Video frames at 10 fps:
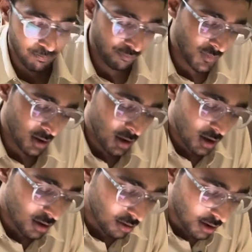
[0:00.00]

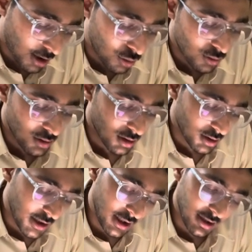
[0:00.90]
Now the
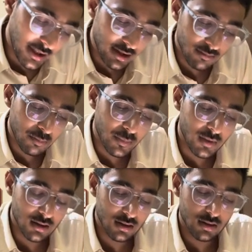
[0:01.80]

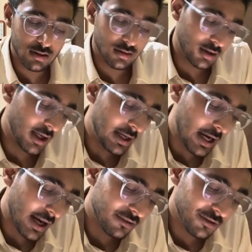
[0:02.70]
glands which
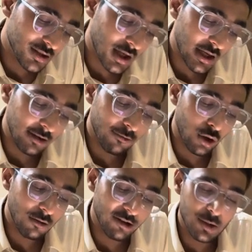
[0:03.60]
are involved in
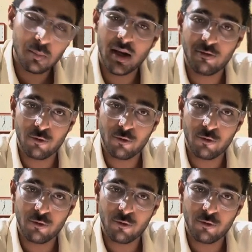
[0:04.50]
men 4